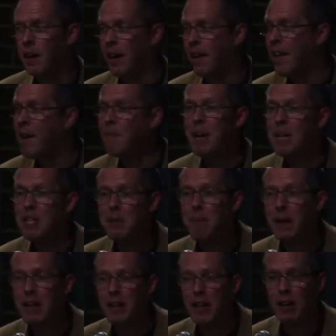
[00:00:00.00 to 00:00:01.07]
And that makes a
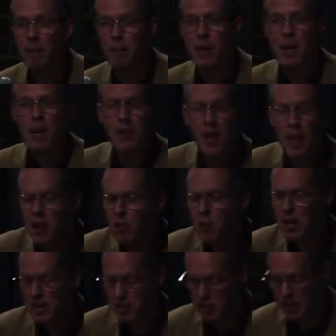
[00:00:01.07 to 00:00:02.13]
big deal. The other
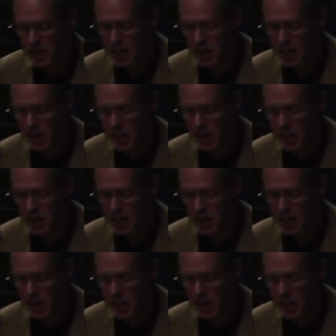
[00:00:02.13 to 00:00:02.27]
reason